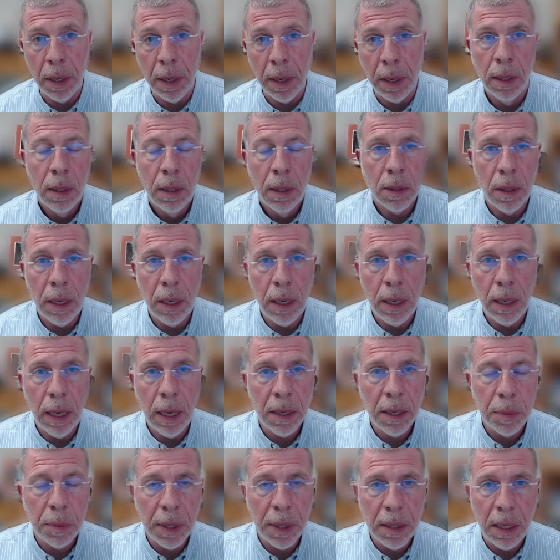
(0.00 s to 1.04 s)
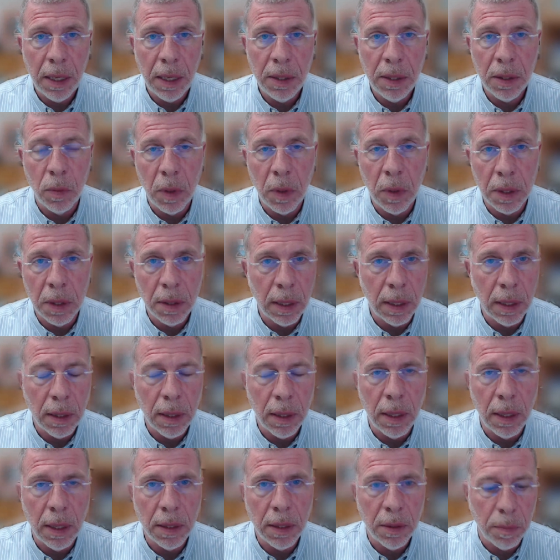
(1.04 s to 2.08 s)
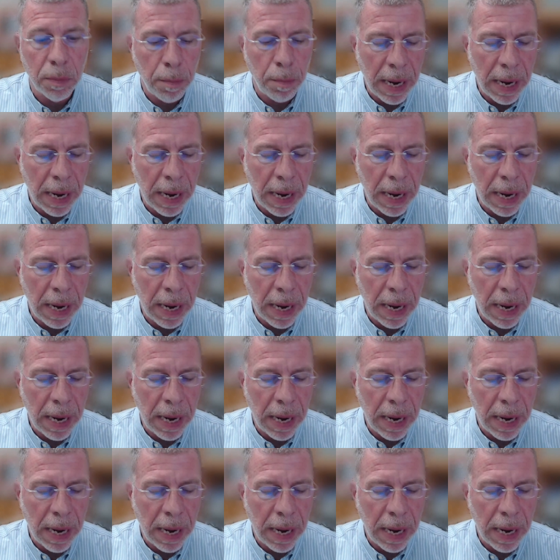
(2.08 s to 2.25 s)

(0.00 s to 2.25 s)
So the expectation was that this